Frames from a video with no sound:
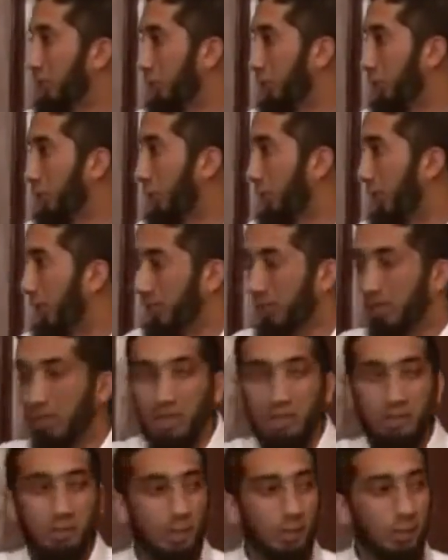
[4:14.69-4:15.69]
earthquakes
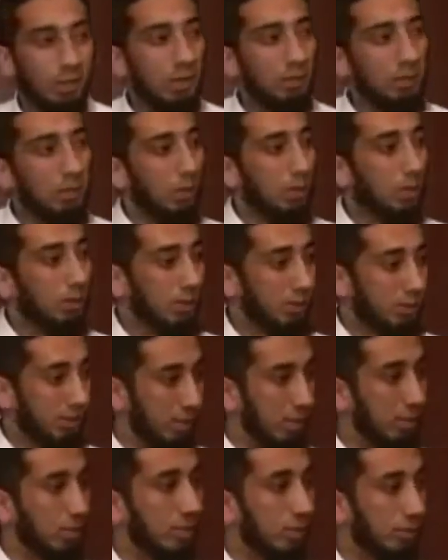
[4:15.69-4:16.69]
that are coming on this
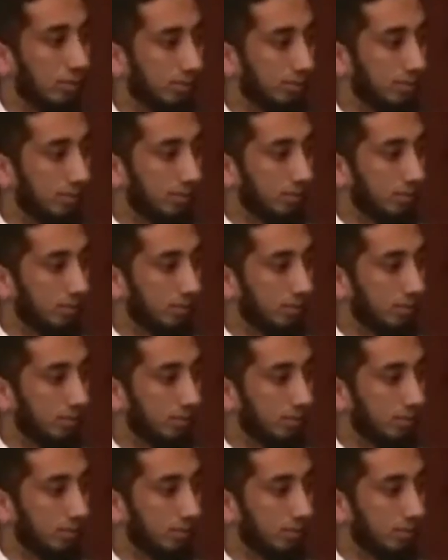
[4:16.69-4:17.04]
nation.